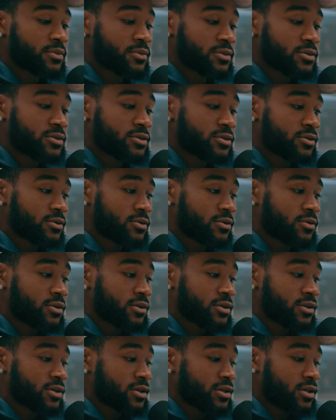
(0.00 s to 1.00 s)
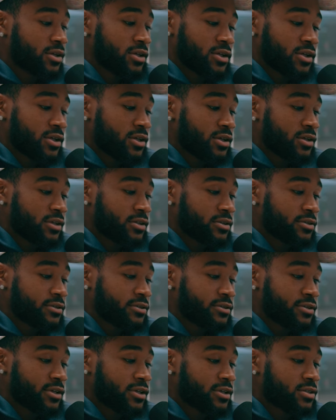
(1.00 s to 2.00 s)
So, and
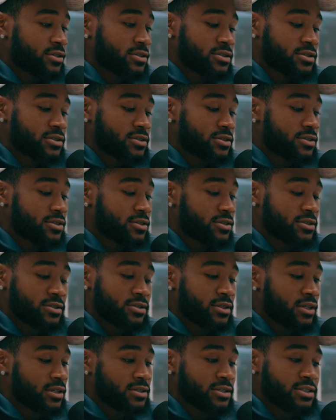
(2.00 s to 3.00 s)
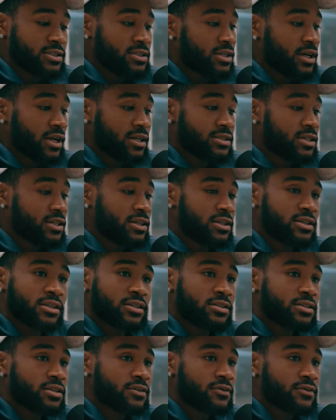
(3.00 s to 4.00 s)
yeah, just just not taking
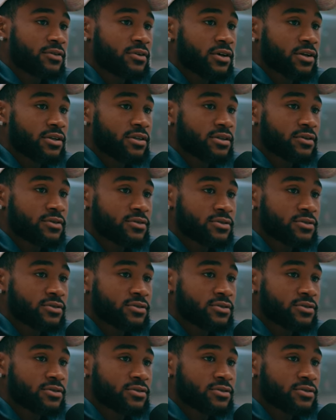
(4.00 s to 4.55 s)
anything for granted. For